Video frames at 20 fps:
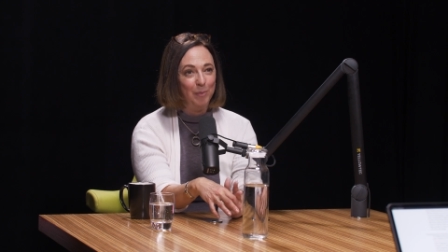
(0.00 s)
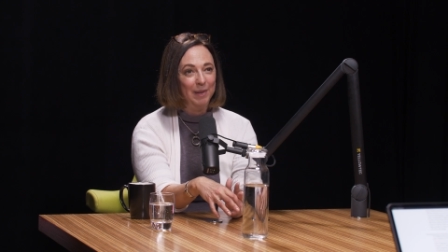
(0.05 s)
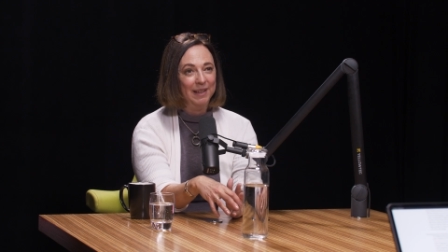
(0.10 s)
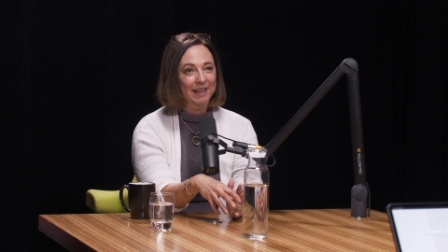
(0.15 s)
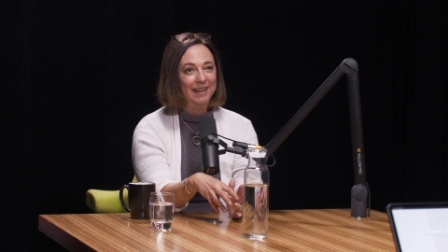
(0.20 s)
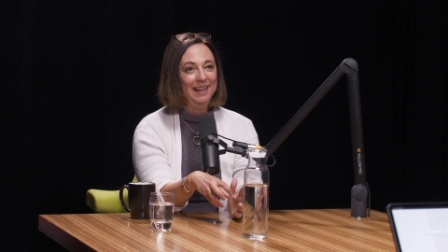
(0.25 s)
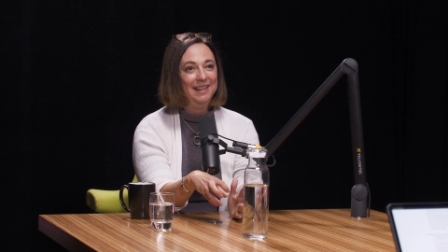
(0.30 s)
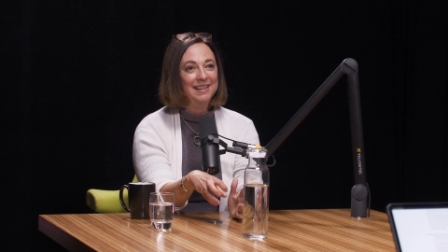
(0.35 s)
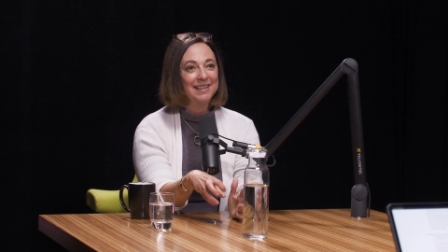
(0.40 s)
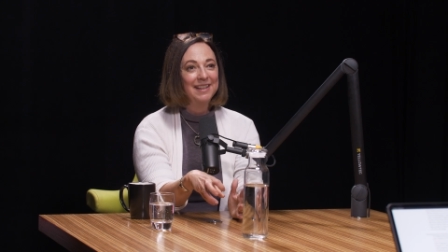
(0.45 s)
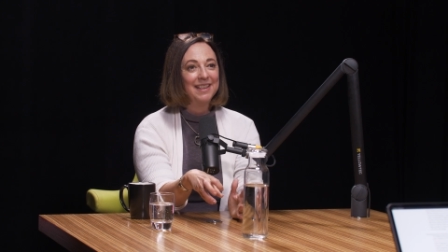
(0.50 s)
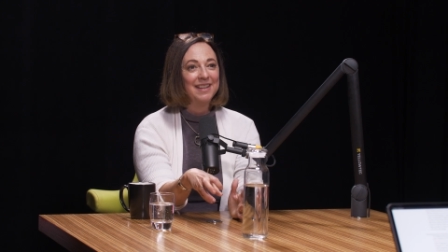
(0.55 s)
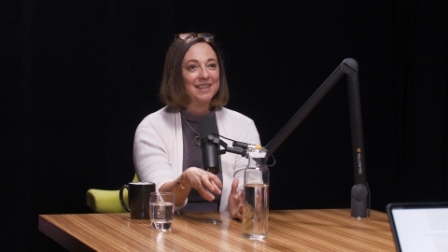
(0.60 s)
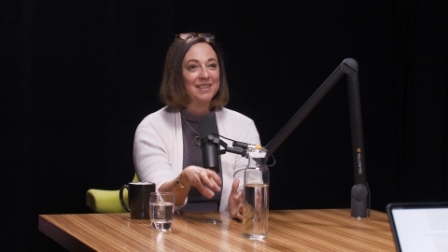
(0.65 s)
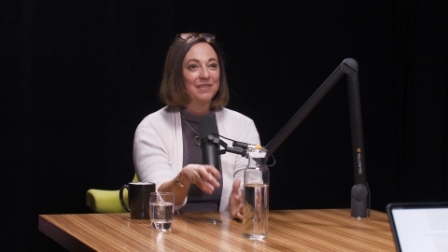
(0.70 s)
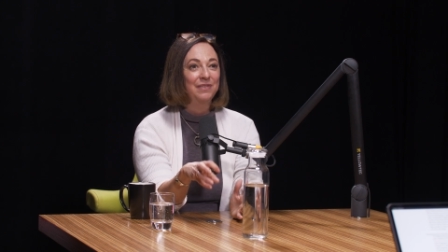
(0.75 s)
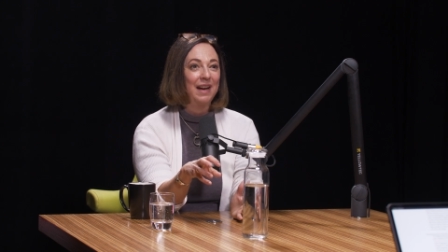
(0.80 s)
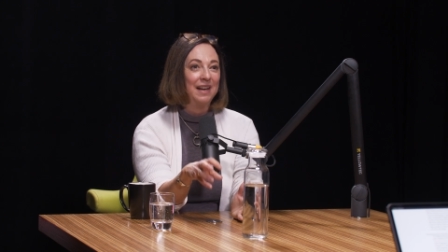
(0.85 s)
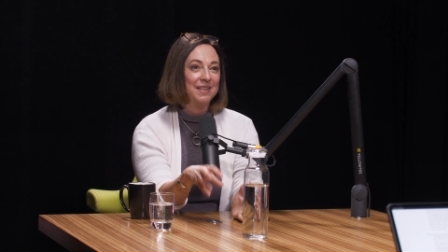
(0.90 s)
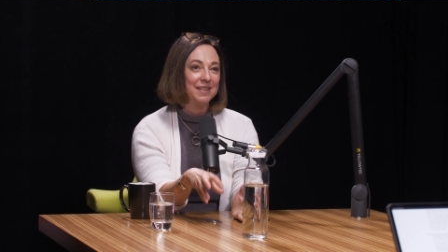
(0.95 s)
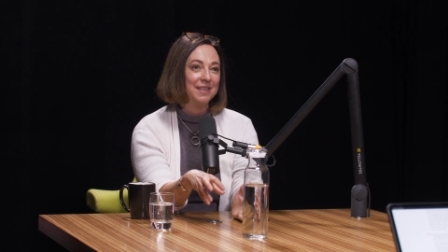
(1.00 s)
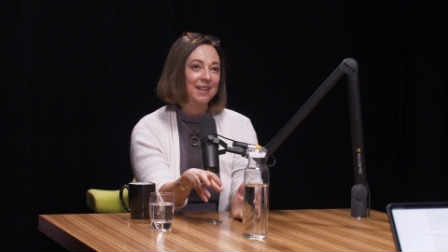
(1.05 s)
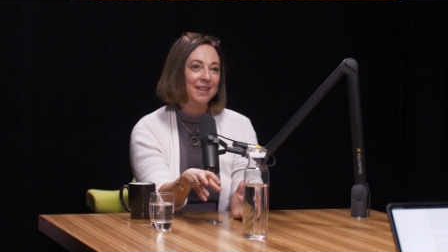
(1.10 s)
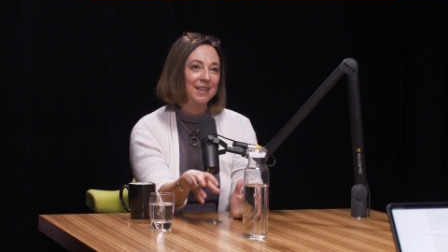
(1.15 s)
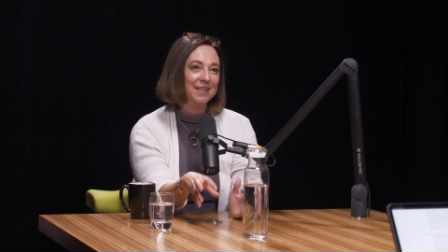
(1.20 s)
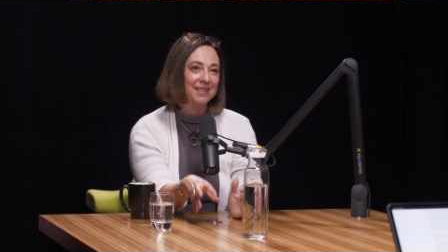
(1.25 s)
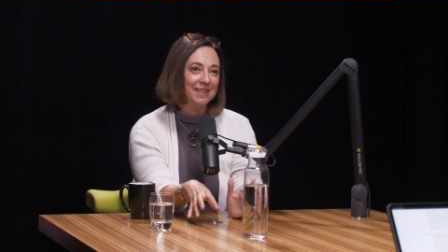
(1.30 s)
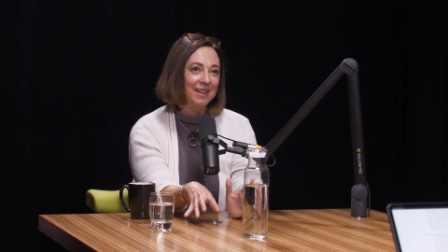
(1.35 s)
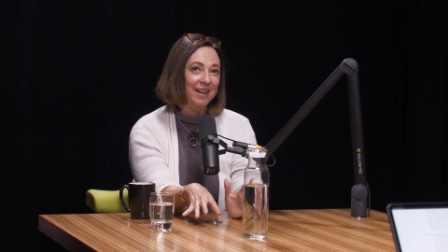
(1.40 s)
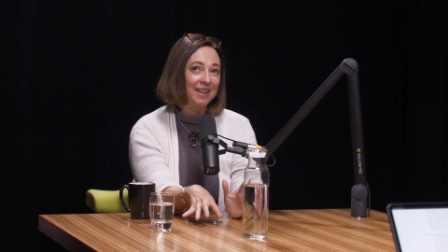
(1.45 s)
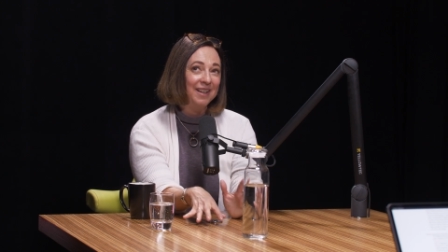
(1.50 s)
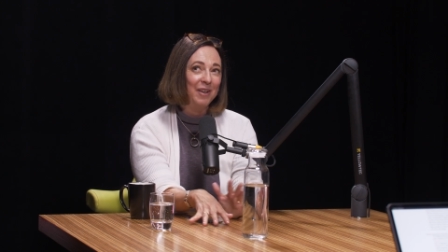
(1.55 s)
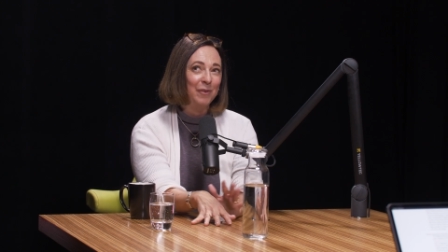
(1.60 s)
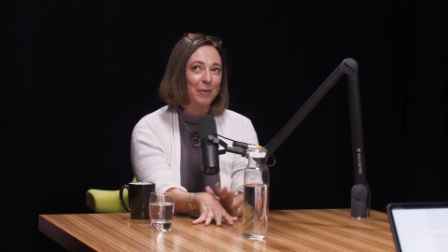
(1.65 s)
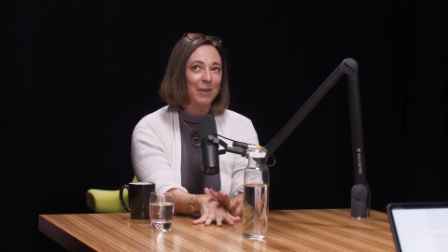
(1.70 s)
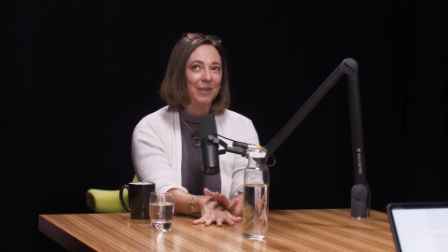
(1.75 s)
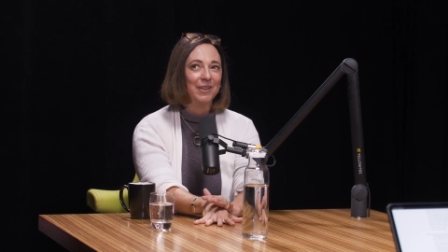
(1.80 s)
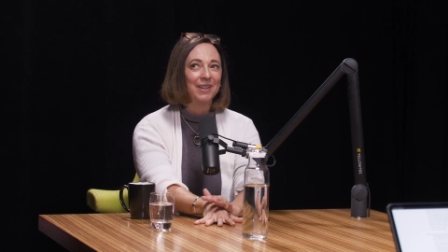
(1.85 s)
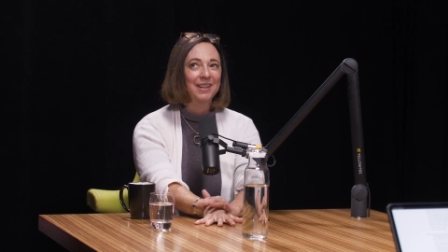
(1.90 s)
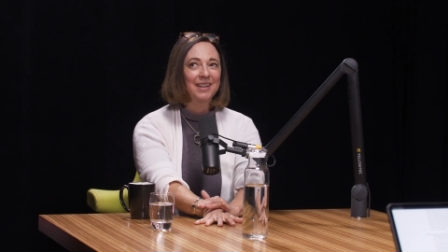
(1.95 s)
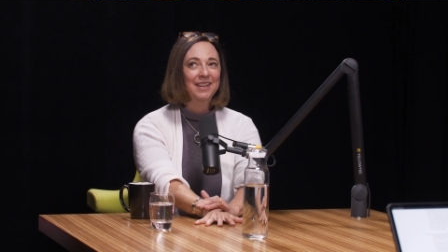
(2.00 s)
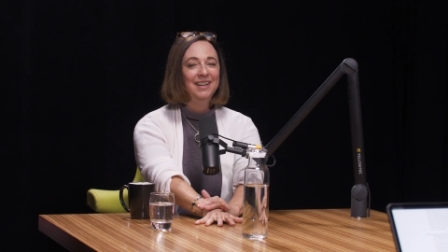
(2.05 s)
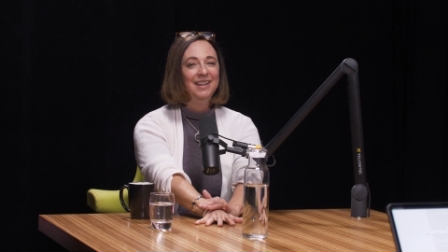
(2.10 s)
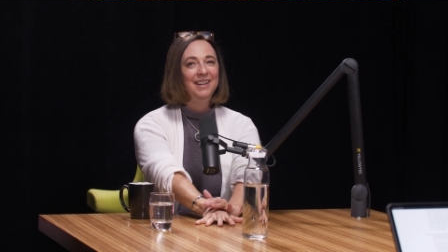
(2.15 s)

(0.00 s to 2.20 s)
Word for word: but he did this fascinating study where